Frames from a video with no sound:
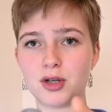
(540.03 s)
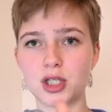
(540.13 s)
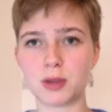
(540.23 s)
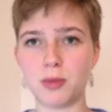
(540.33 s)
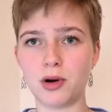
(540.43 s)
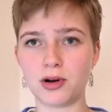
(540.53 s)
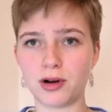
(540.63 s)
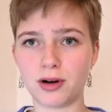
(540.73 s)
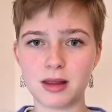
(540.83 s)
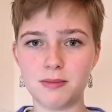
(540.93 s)

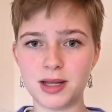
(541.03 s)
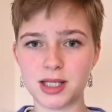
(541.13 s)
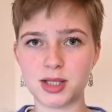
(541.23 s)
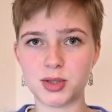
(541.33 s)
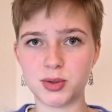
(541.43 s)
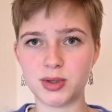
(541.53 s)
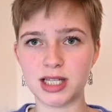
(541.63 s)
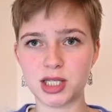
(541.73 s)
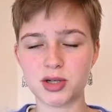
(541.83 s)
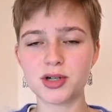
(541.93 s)
smaller bit to
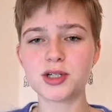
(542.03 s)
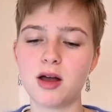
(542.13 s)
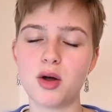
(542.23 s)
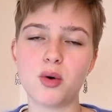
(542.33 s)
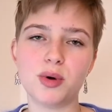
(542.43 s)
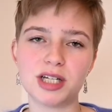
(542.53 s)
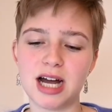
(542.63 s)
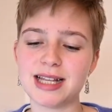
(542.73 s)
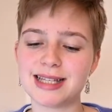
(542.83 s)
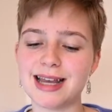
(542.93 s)
insert, which I'd say